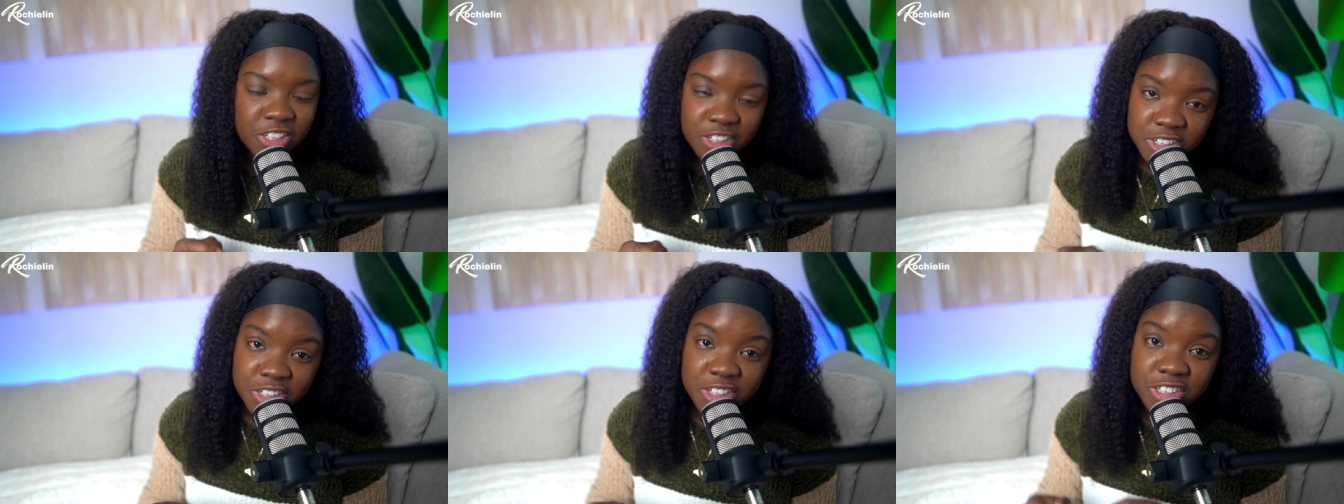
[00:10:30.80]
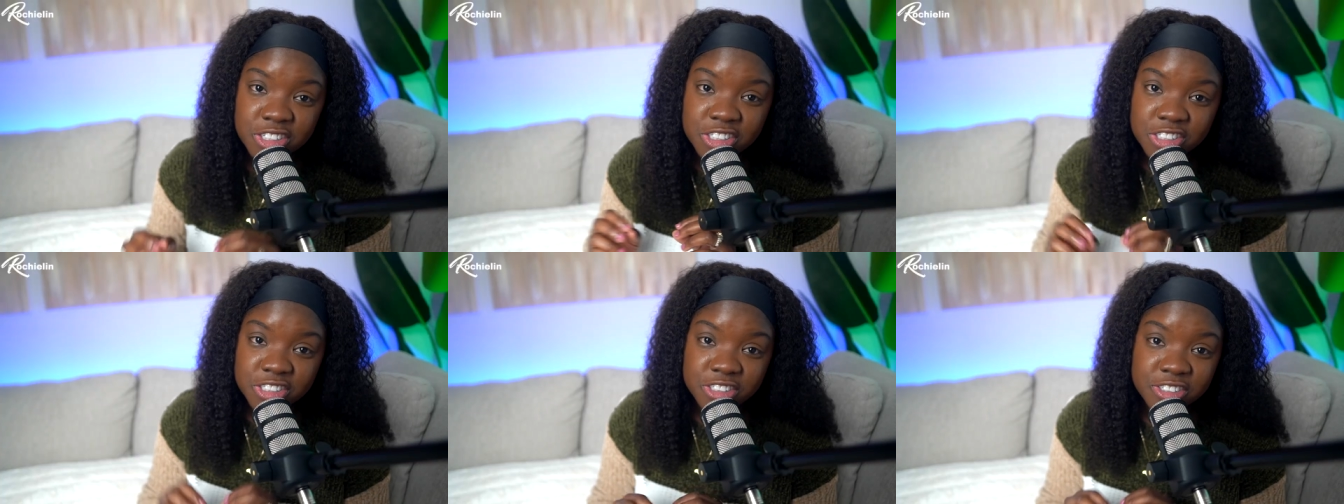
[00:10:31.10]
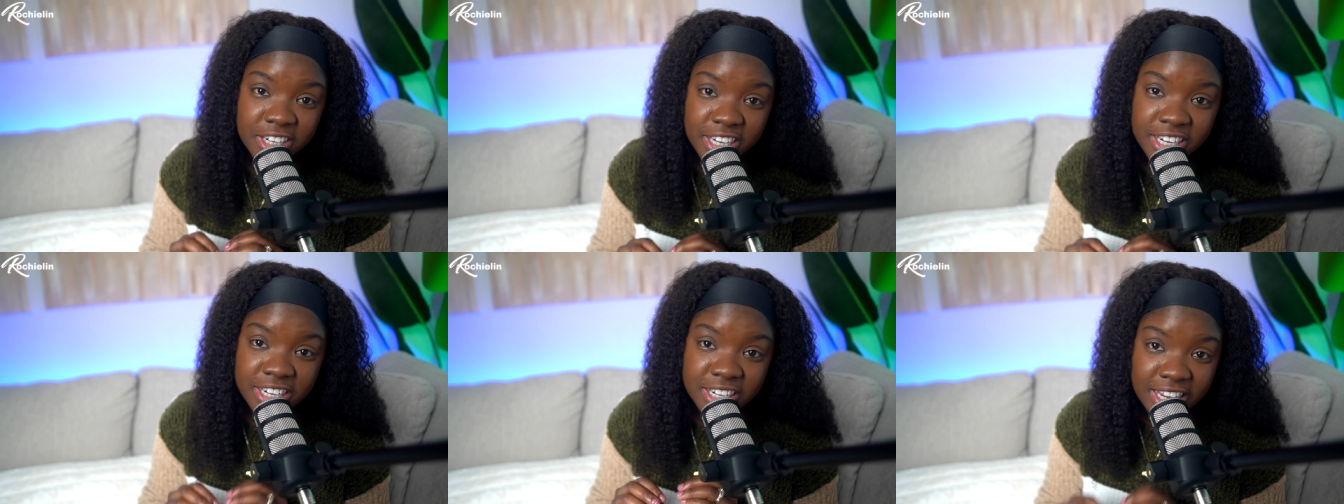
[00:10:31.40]
you could
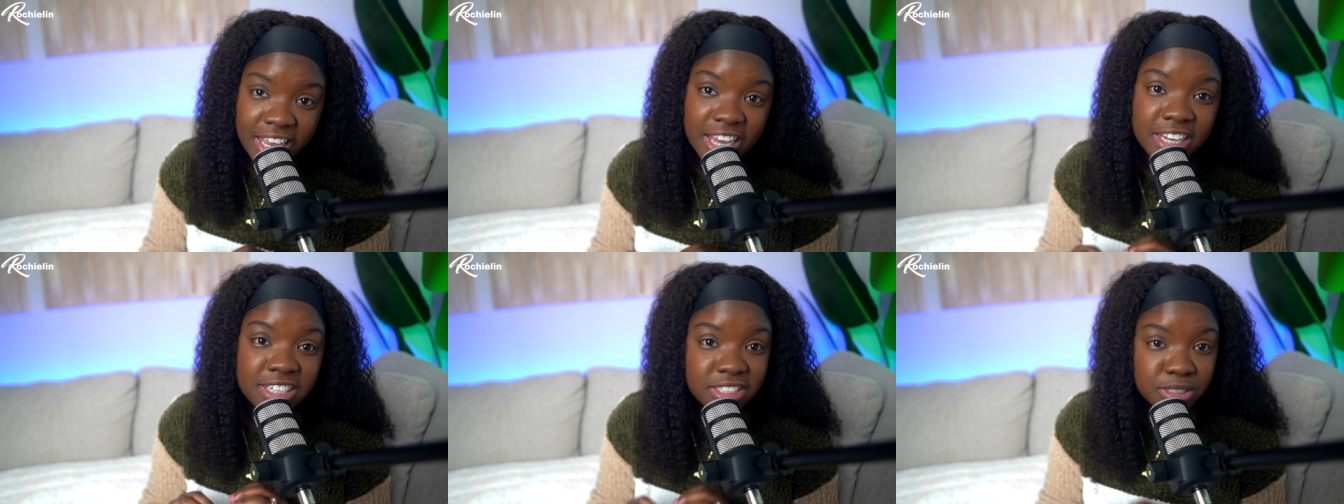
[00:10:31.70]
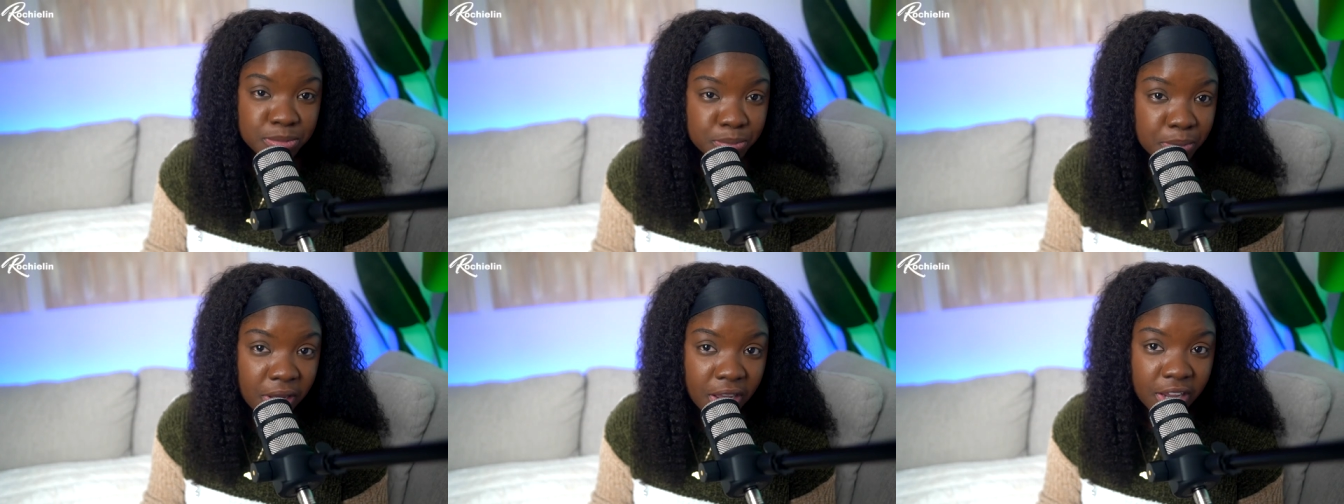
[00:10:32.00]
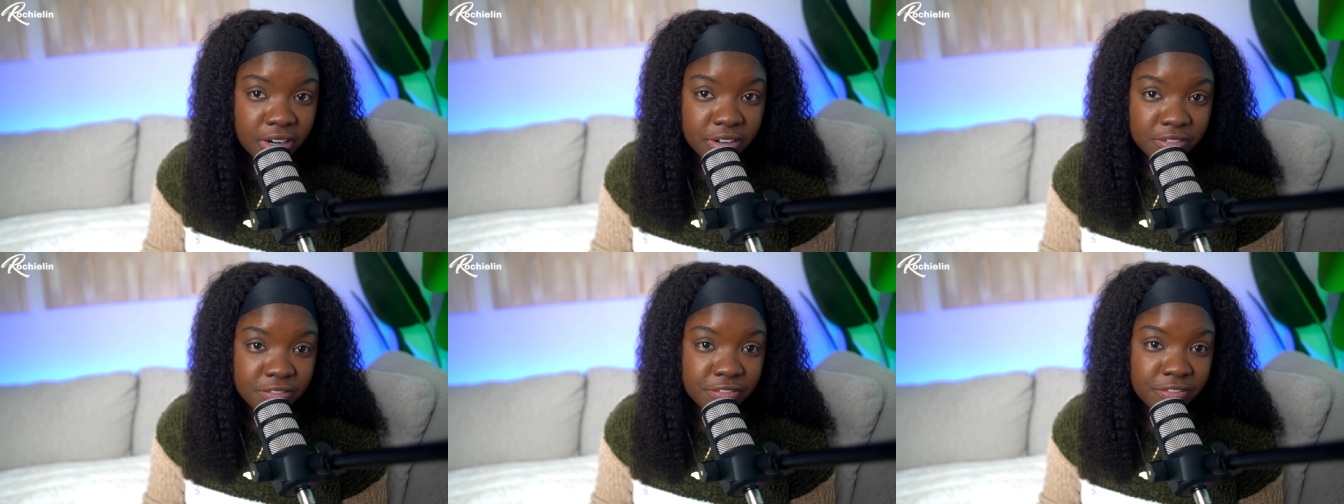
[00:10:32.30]
trade that
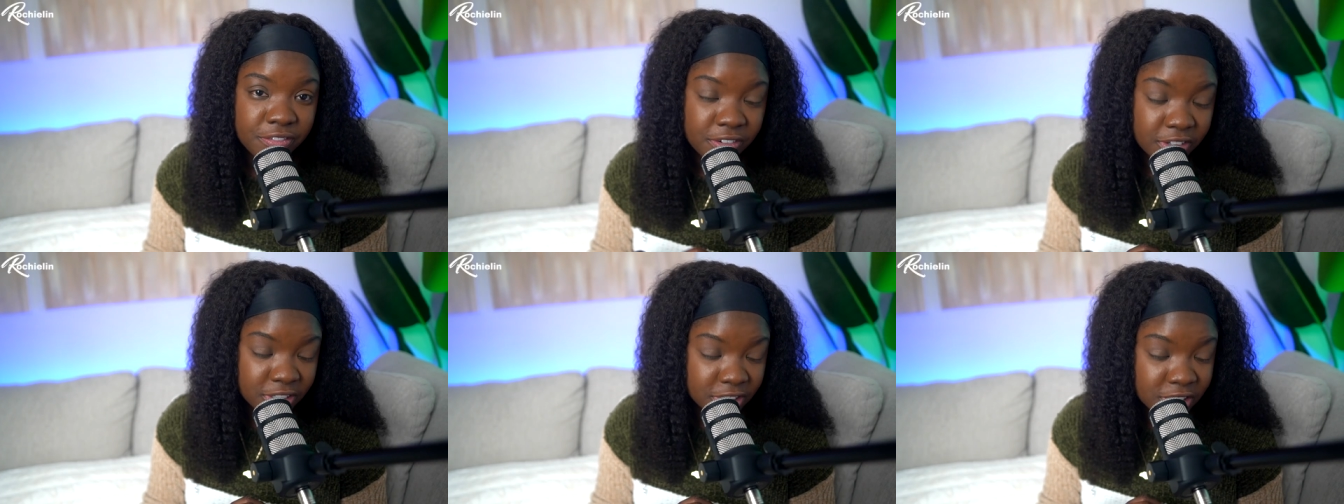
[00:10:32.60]
spot for